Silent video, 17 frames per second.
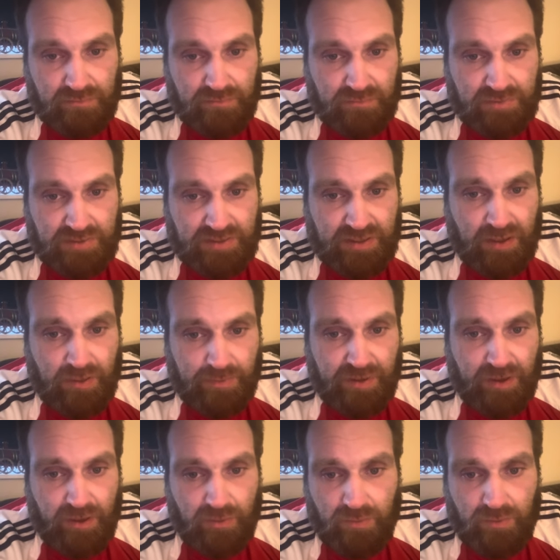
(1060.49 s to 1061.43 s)
sell me,
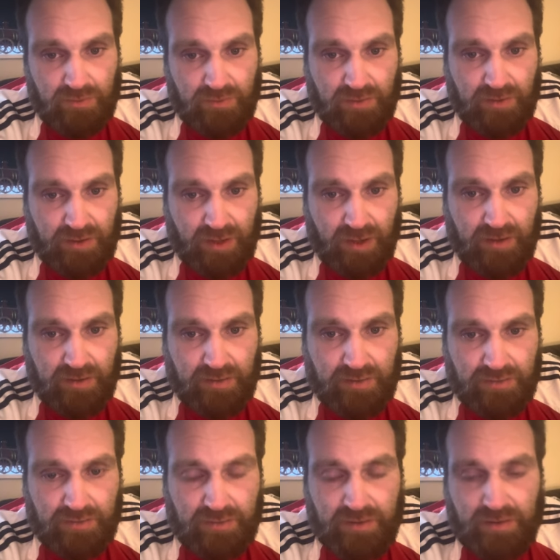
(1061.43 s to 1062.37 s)
I want a go,
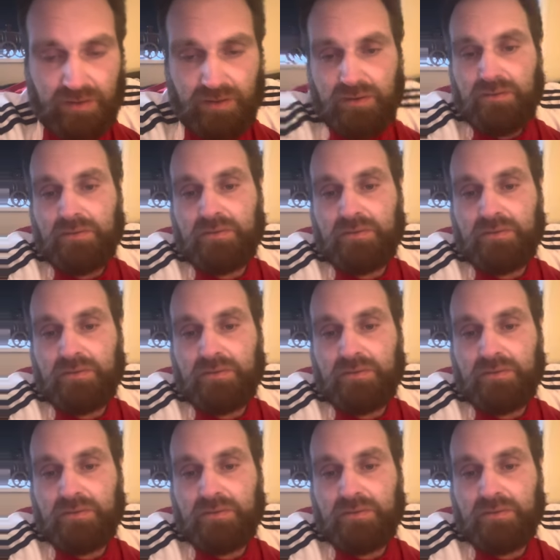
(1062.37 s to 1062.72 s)
you know.